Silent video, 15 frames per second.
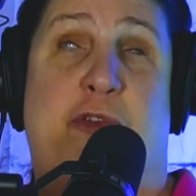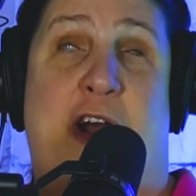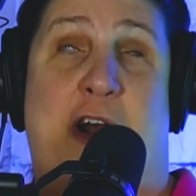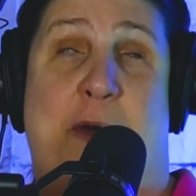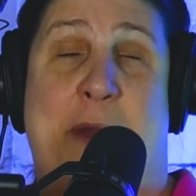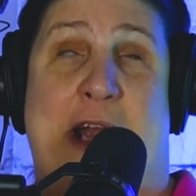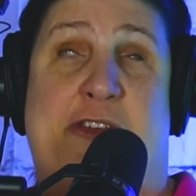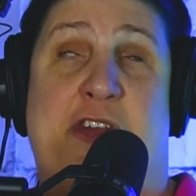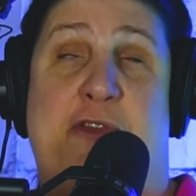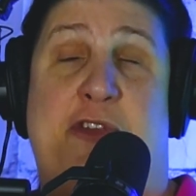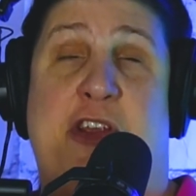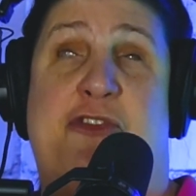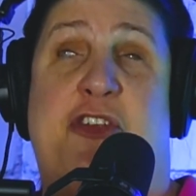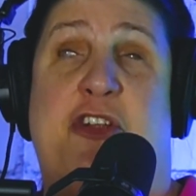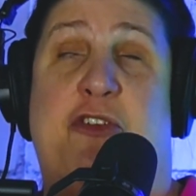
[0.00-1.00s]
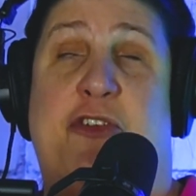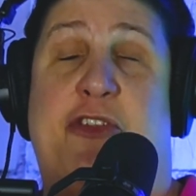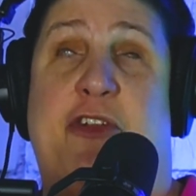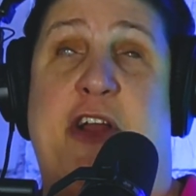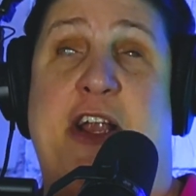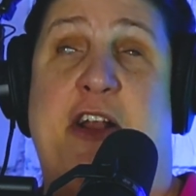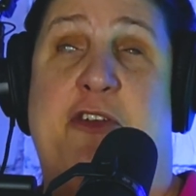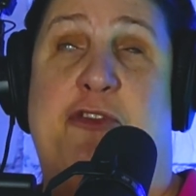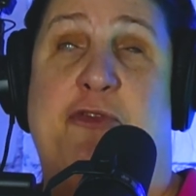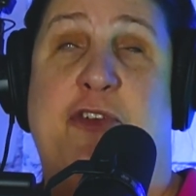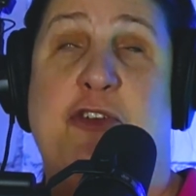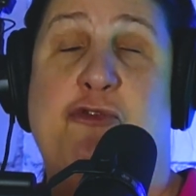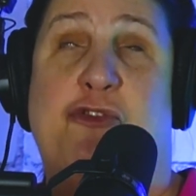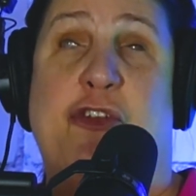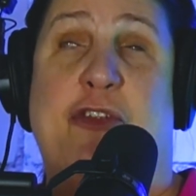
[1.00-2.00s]
activities here at the Lighthouse of
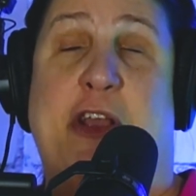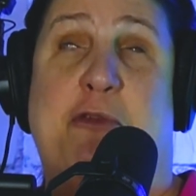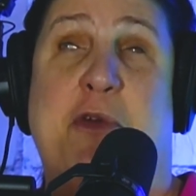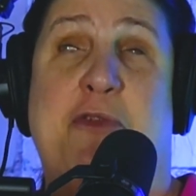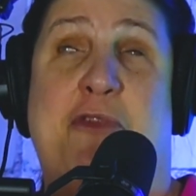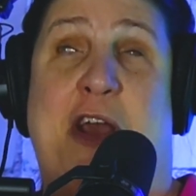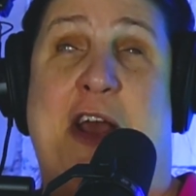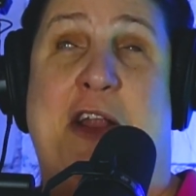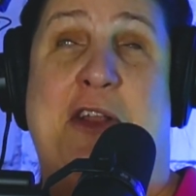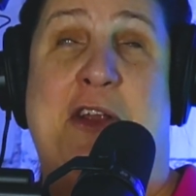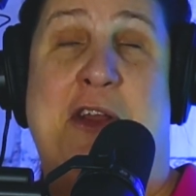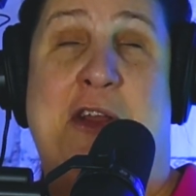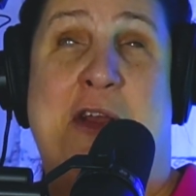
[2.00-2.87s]
Houston, like we've had